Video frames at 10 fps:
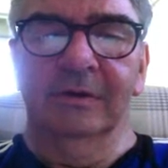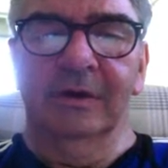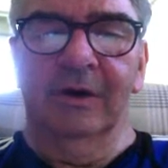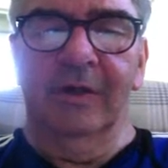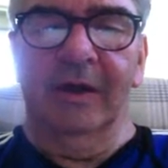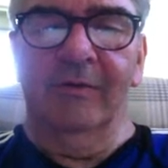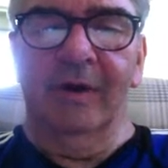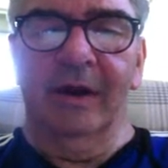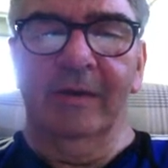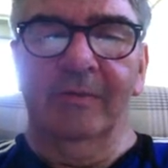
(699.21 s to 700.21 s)
on that
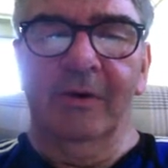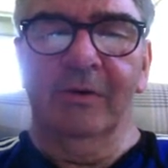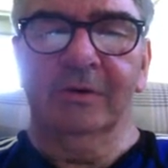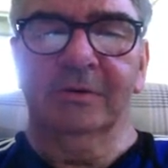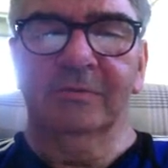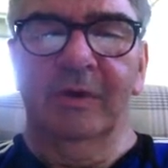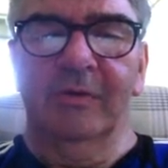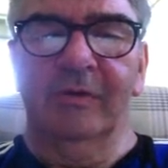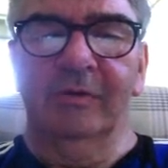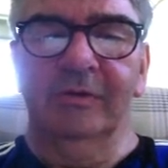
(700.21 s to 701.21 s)
right box, whether
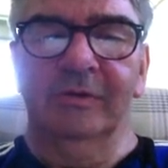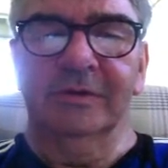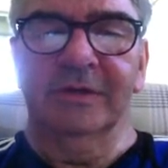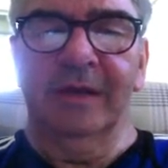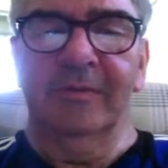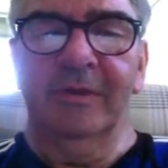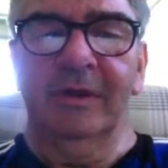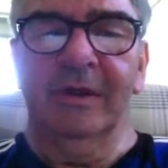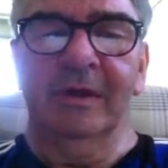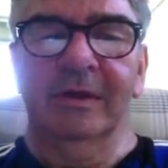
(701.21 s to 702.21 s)
it will do the same thing.